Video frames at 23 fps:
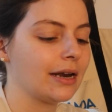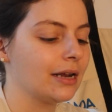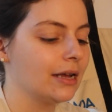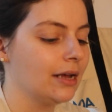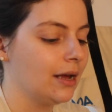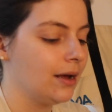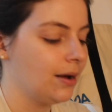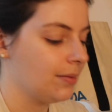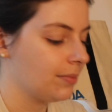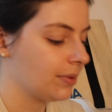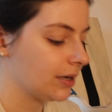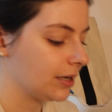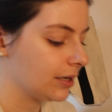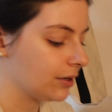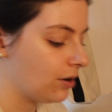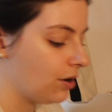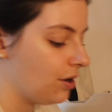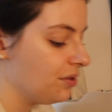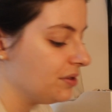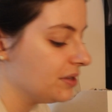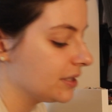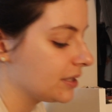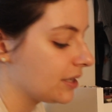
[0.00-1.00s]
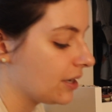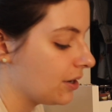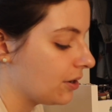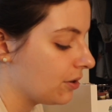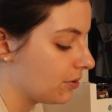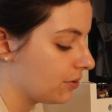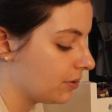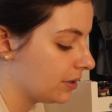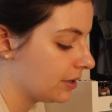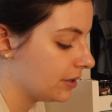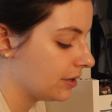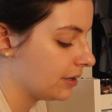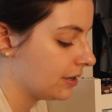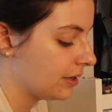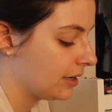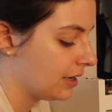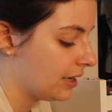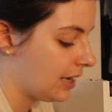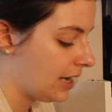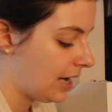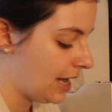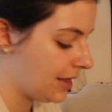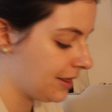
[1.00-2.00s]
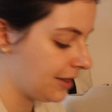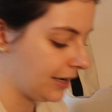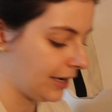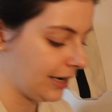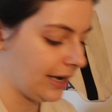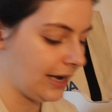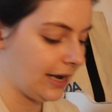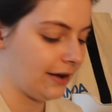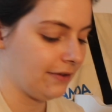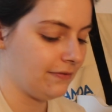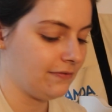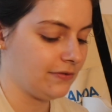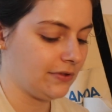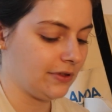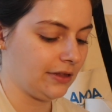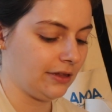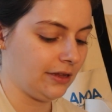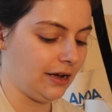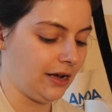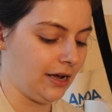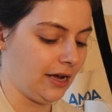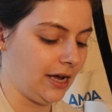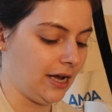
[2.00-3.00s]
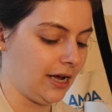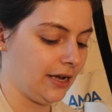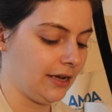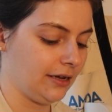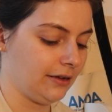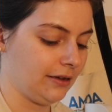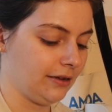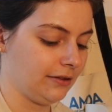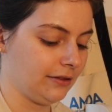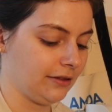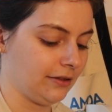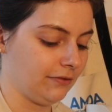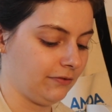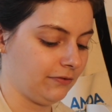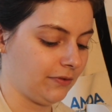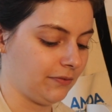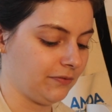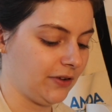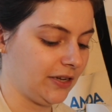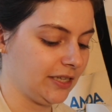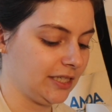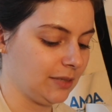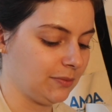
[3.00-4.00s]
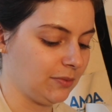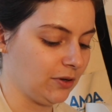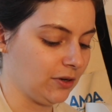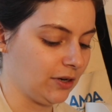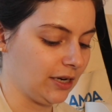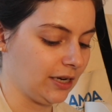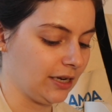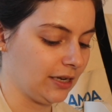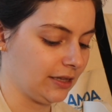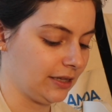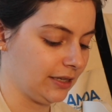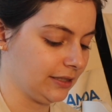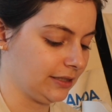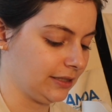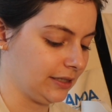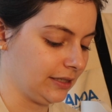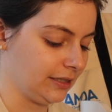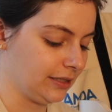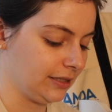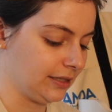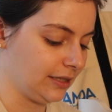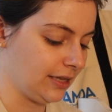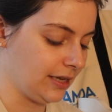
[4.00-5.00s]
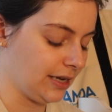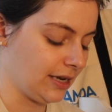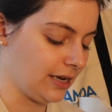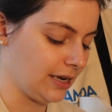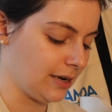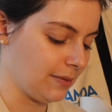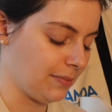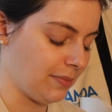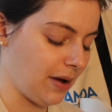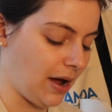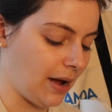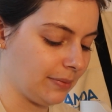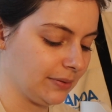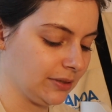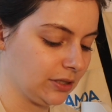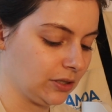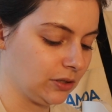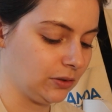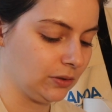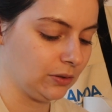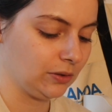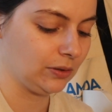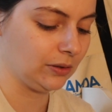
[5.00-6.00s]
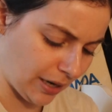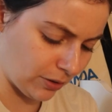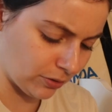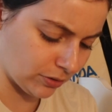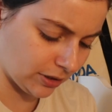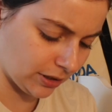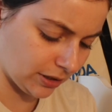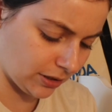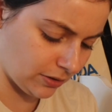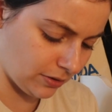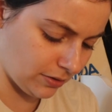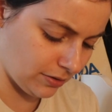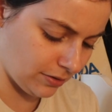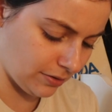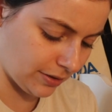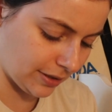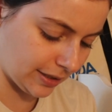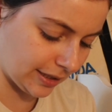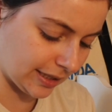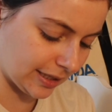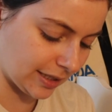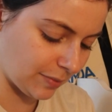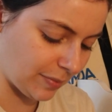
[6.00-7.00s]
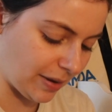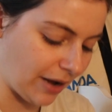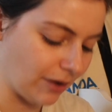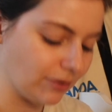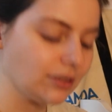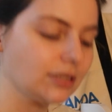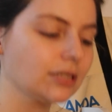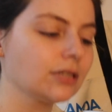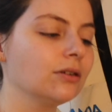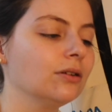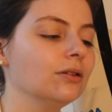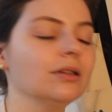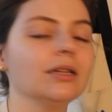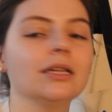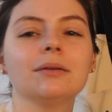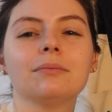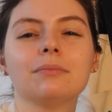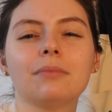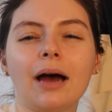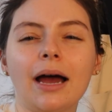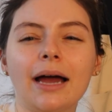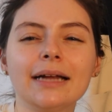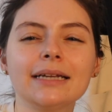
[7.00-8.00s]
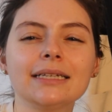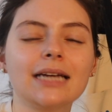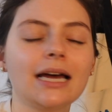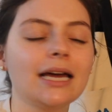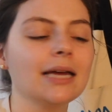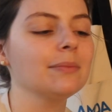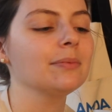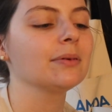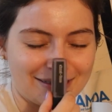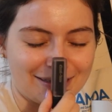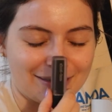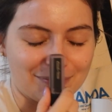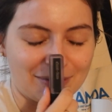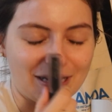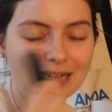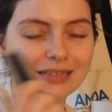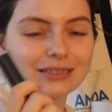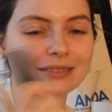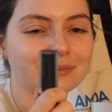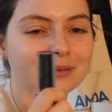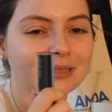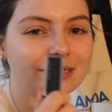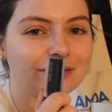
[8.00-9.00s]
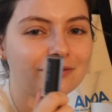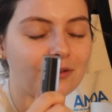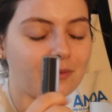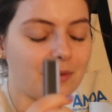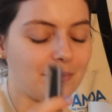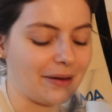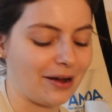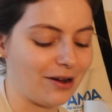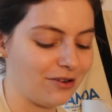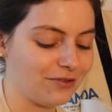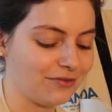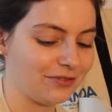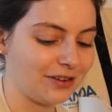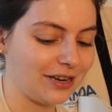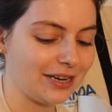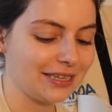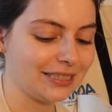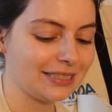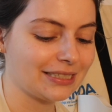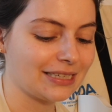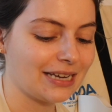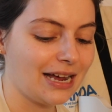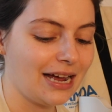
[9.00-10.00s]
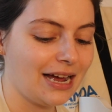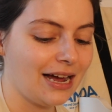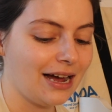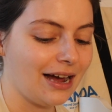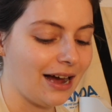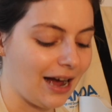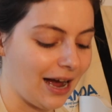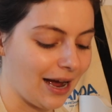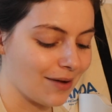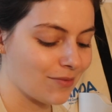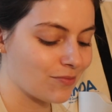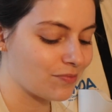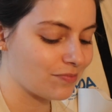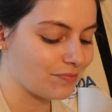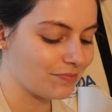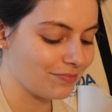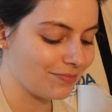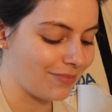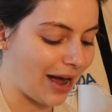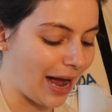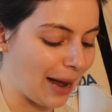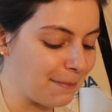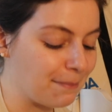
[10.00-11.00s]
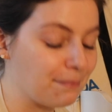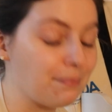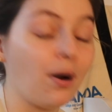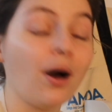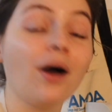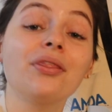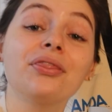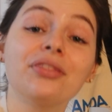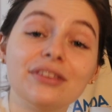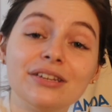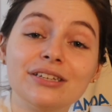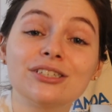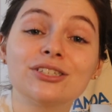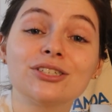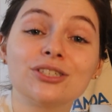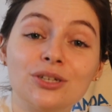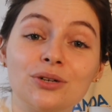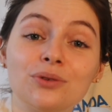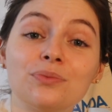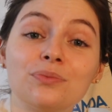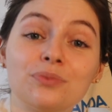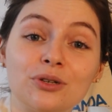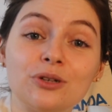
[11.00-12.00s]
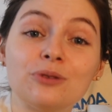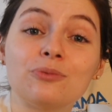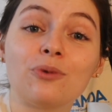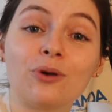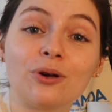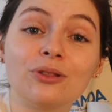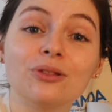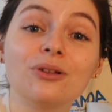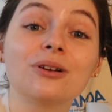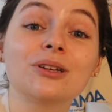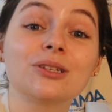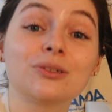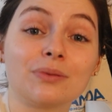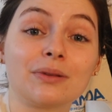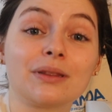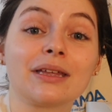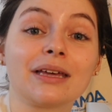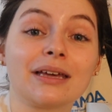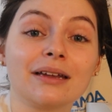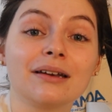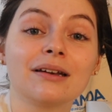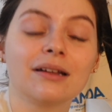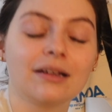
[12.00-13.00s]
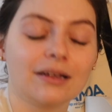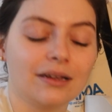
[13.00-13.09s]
I'm gonna let all these go. And then I have from Fenty Beauty, this is the Poutsicle. This is the Poutsicle in My Type, the black lipstick from About Face. I bought this to do more looks with it.